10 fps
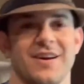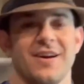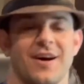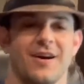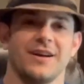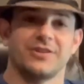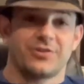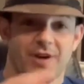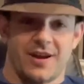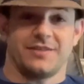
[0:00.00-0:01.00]
Alright,
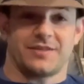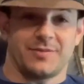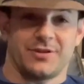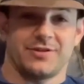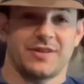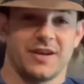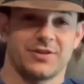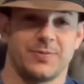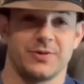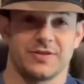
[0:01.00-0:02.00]
grading some of your
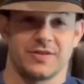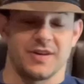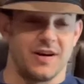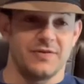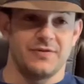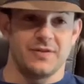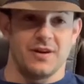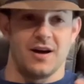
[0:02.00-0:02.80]
sketchbook stuff.